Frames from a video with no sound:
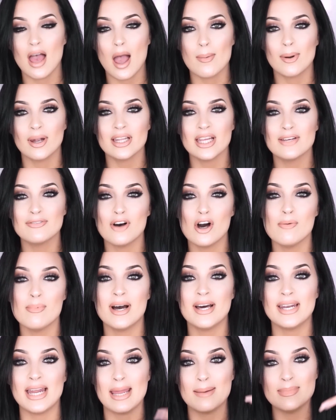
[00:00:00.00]
I'm gonna leave all my
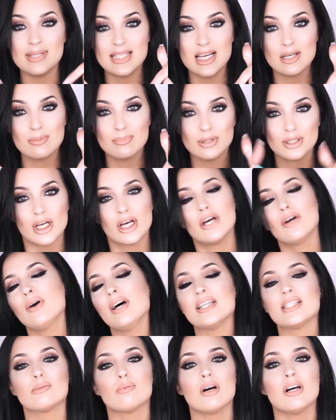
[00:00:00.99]
names down below,
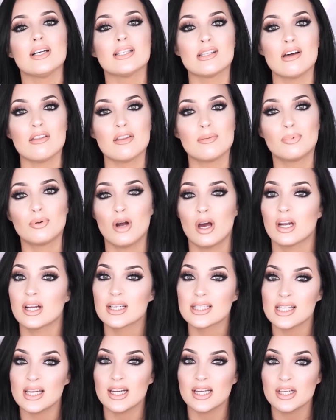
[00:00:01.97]
as well as all the products
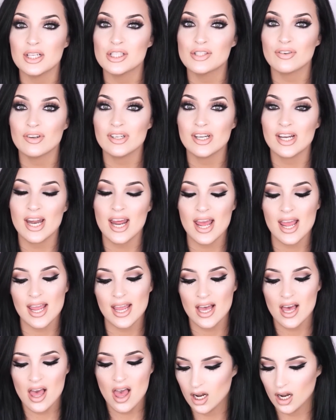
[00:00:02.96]
that I use for
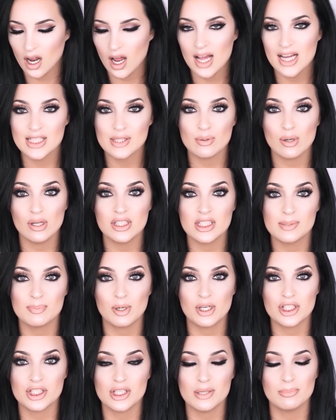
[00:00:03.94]
today, as well as
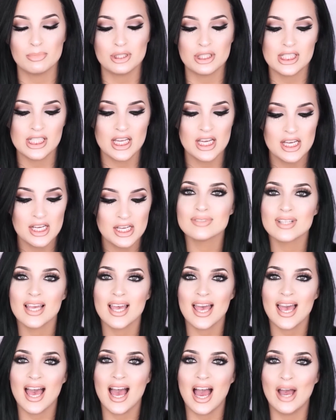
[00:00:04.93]
brush numbers.
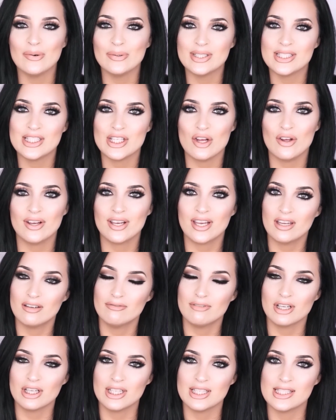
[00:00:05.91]
I will see y'all again
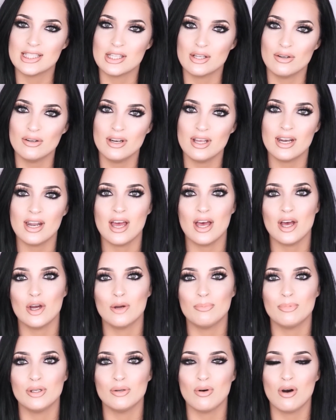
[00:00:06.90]
very soon, and I
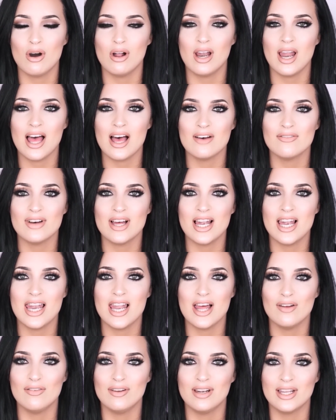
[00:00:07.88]
hope you all have a
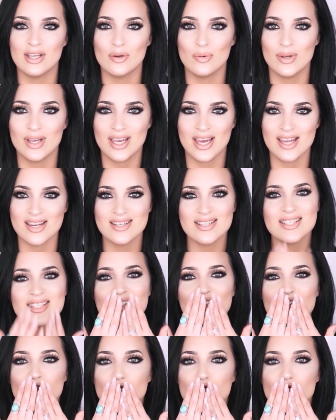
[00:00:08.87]
lovely weekend.